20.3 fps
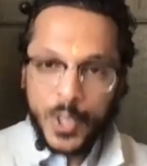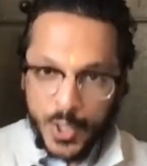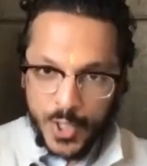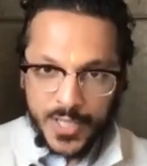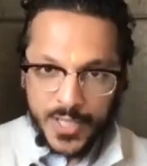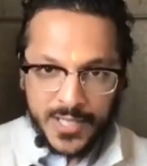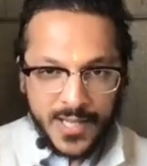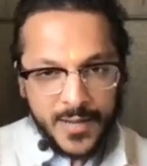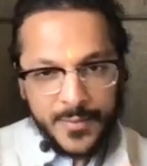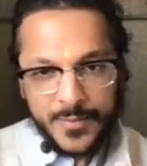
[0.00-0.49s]

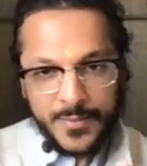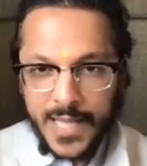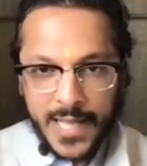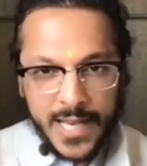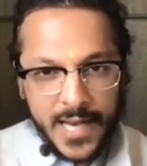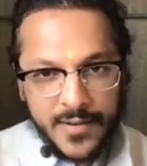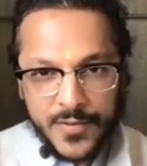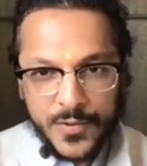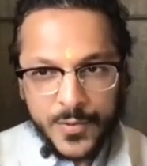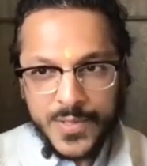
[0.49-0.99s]
Good. I'm
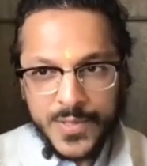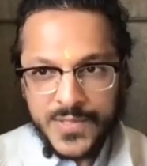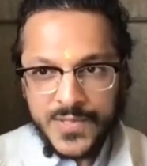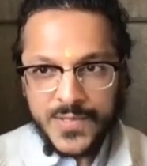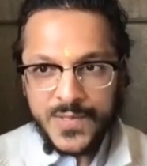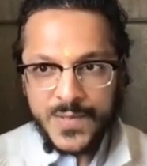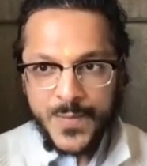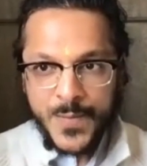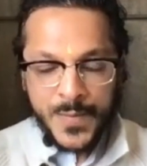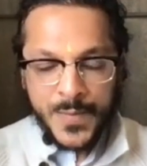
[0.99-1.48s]
glad
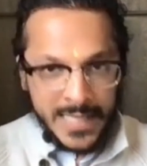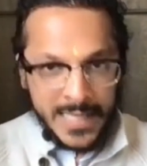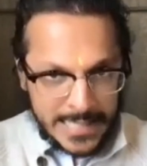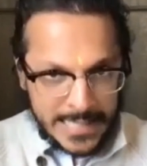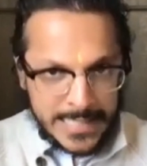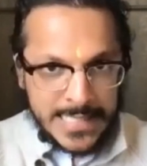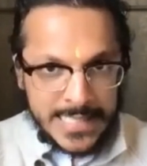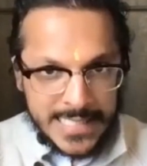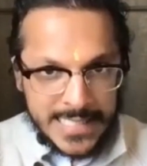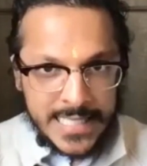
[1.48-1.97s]
everyone's
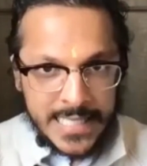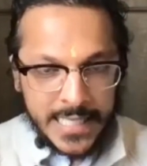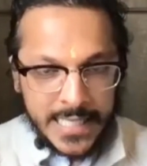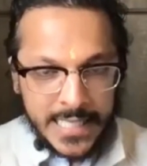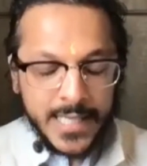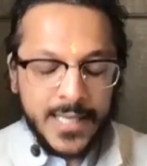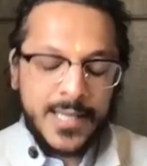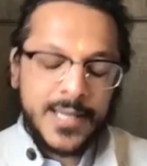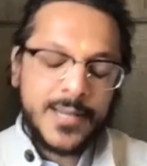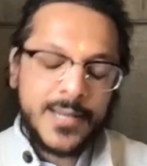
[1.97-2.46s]
in
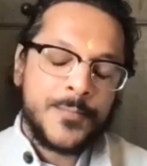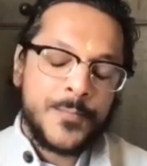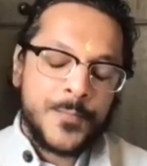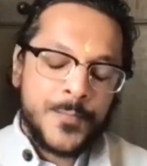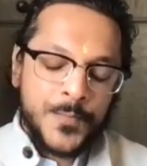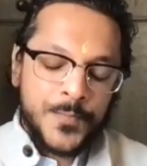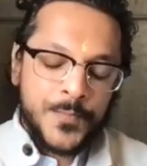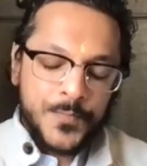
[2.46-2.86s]
sync.